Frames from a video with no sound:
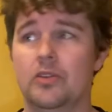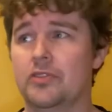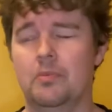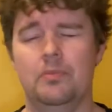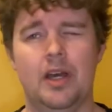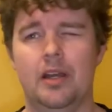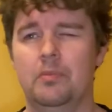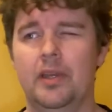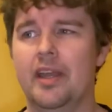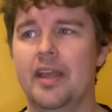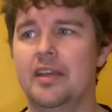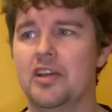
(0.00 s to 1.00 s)
I'm not a big
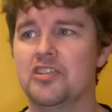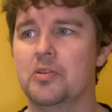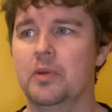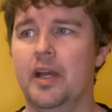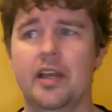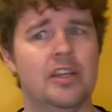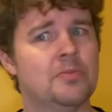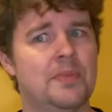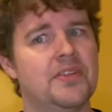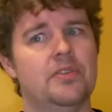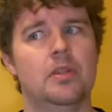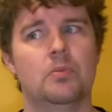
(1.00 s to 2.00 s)
A custom guy,
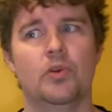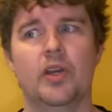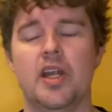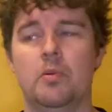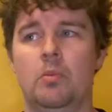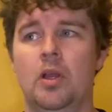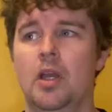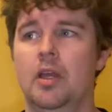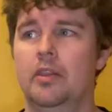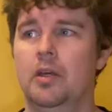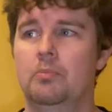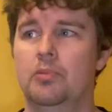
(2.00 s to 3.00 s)
especially
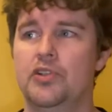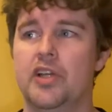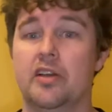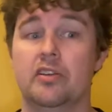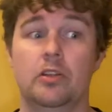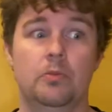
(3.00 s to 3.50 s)
the projections.